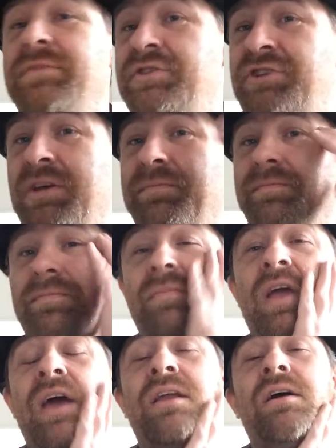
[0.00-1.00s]
Jim
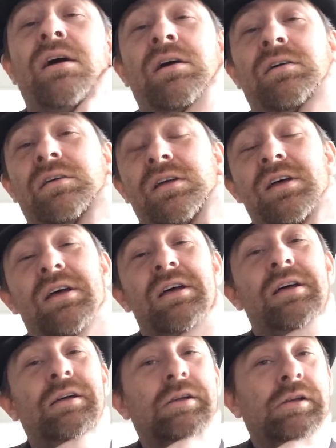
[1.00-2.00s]
had a
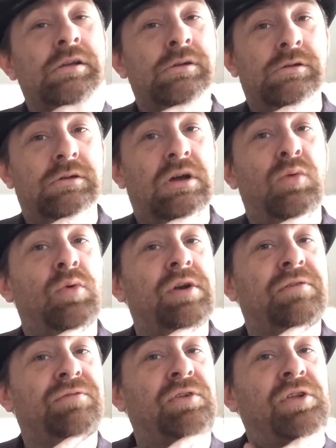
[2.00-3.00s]

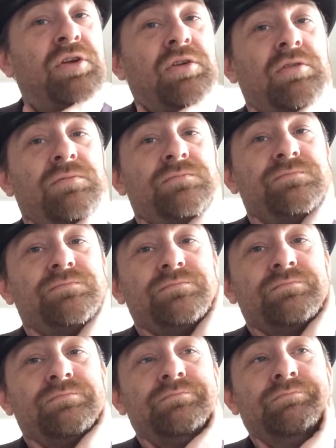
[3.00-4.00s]
wonderful little
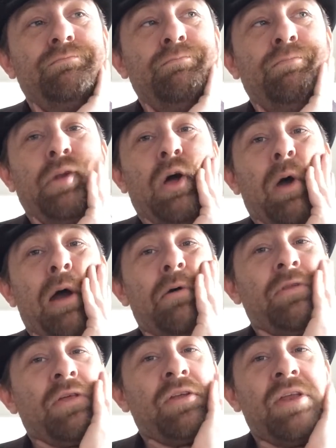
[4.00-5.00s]

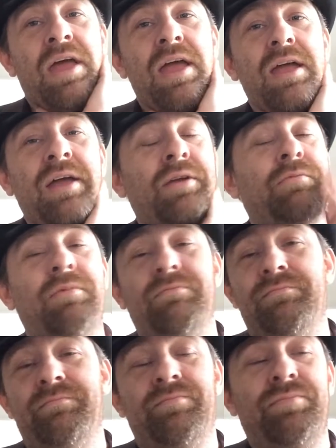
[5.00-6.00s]
blowout the other day. I don't
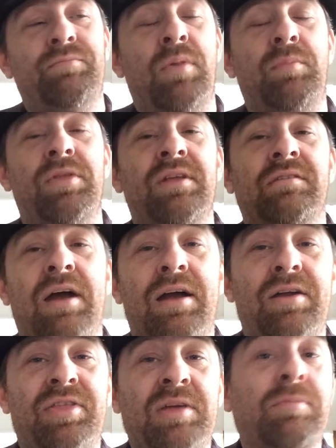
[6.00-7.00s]
remember the
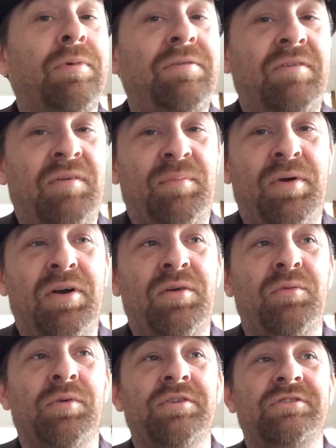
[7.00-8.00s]
entire thing. My favorite
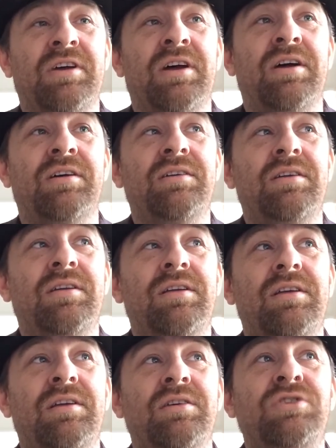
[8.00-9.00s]
part was
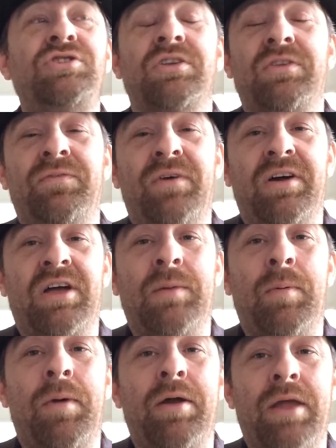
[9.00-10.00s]
shut the fuck up
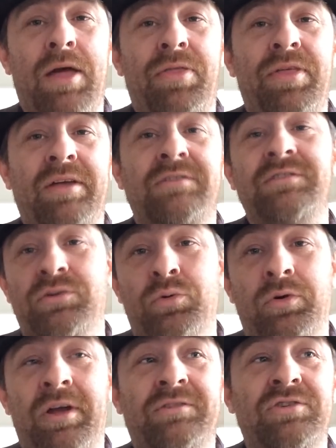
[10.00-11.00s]
about ethics. The
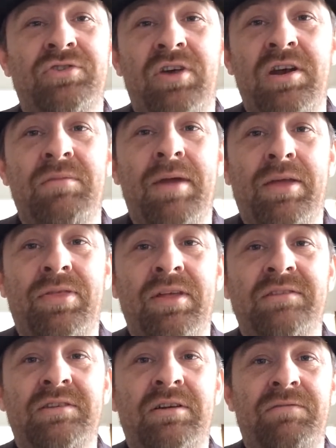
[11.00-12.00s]
cool kids are trying to make
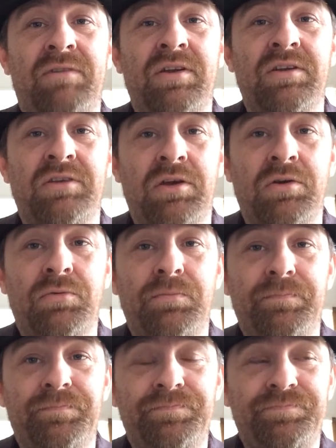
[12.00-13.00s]
things fun to do.
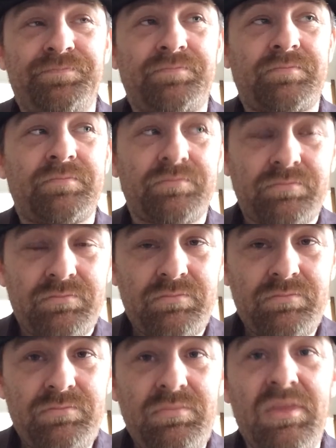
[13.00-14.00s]

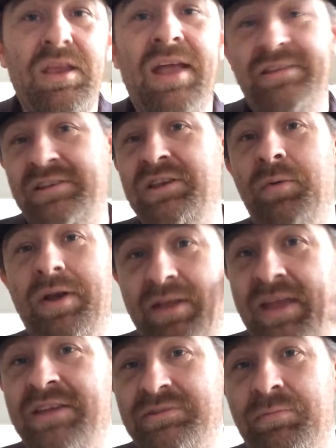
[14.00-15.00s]
Insinuating
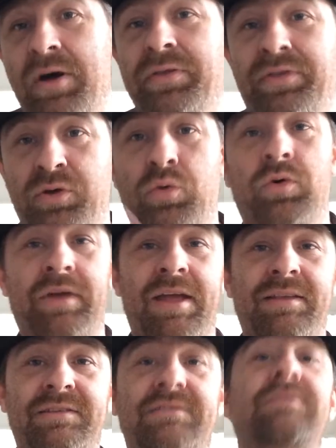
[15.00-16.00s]
he's among the cool
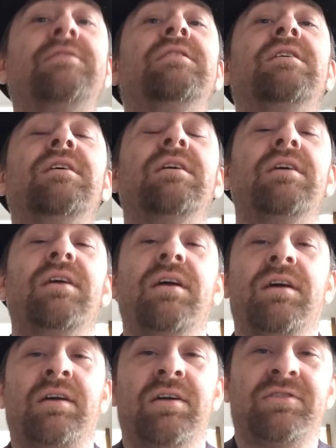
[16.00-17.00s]
kids,
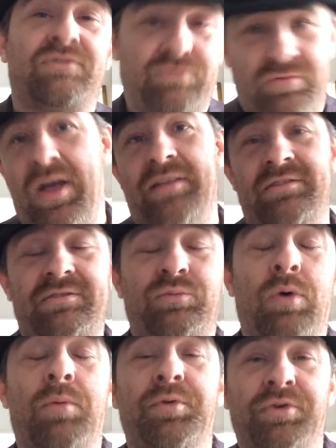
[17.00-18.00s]
because that's
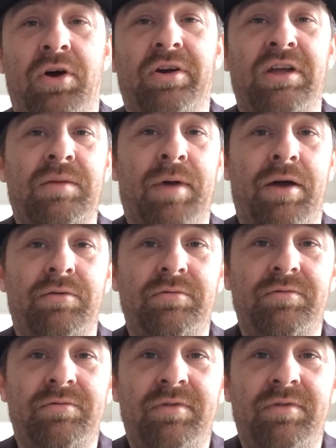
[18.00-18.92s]
what we're talking about.